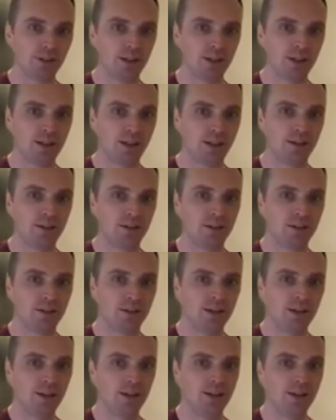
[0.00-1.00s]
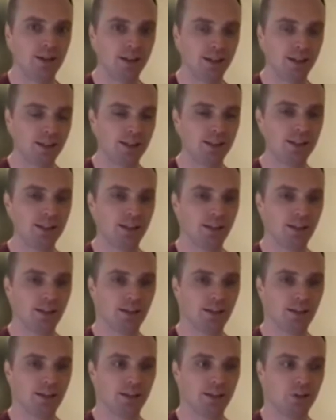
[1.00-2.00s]
and getting a ticket
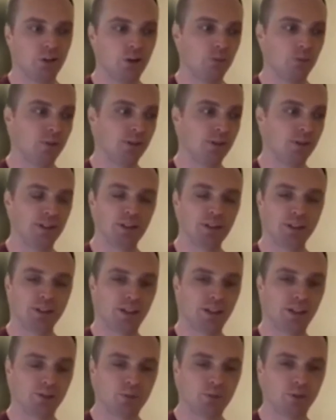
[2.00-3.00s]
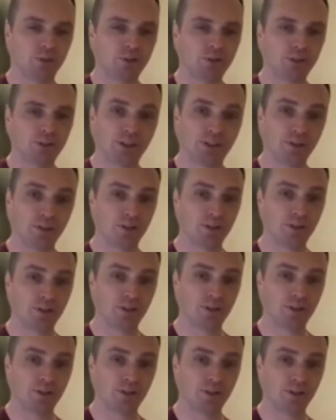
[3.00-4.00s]
and then hoping the ticket gets processed, everything's
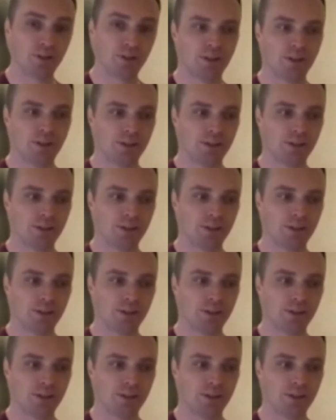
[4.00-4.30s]
going to be fine.